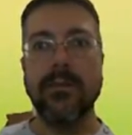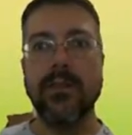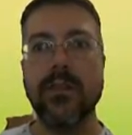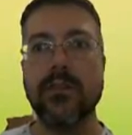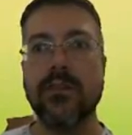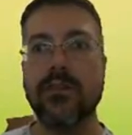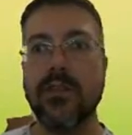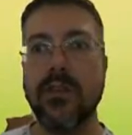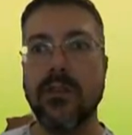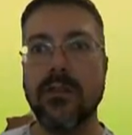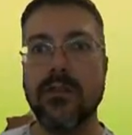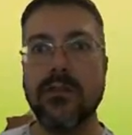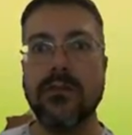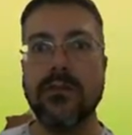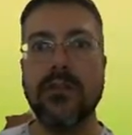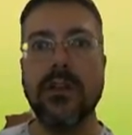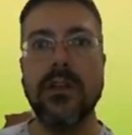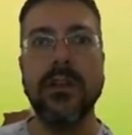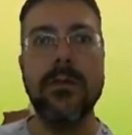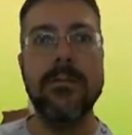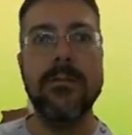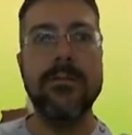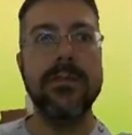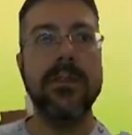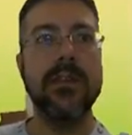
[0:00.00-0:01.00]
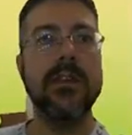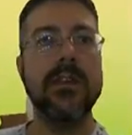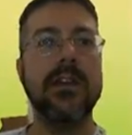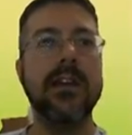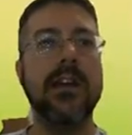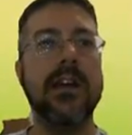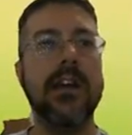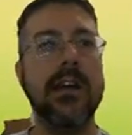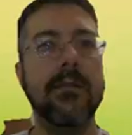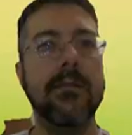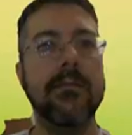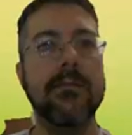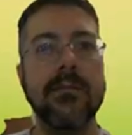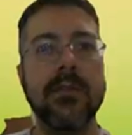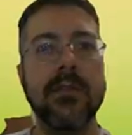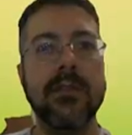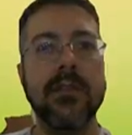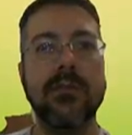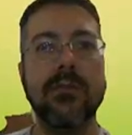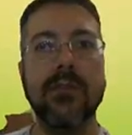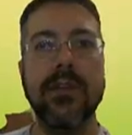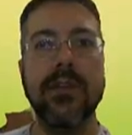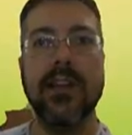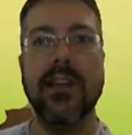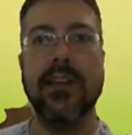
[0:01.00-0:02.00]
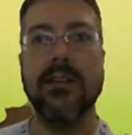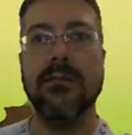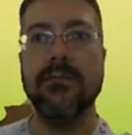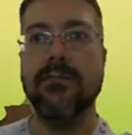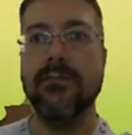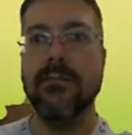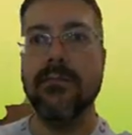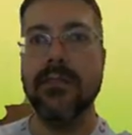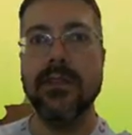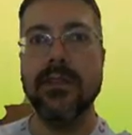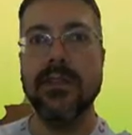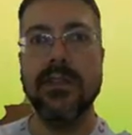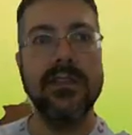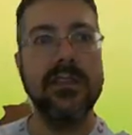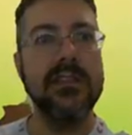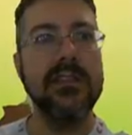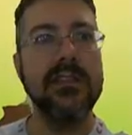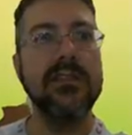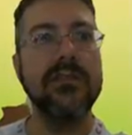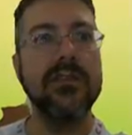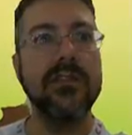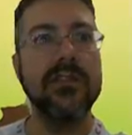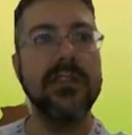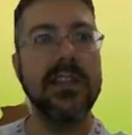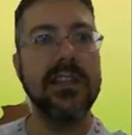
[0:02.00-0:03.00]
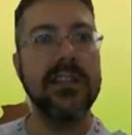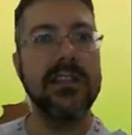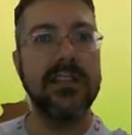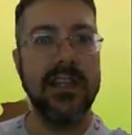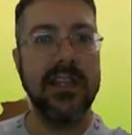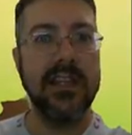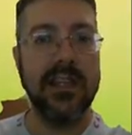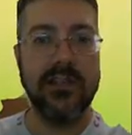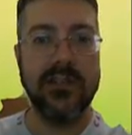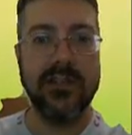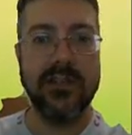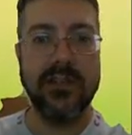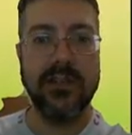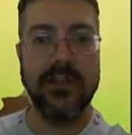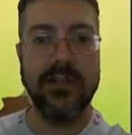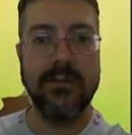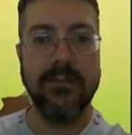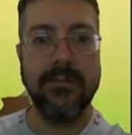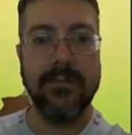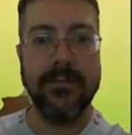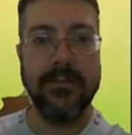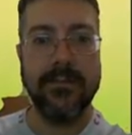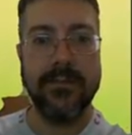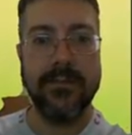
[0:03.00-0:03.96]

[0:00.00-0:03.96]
So, I'm William, this is Wusik Station,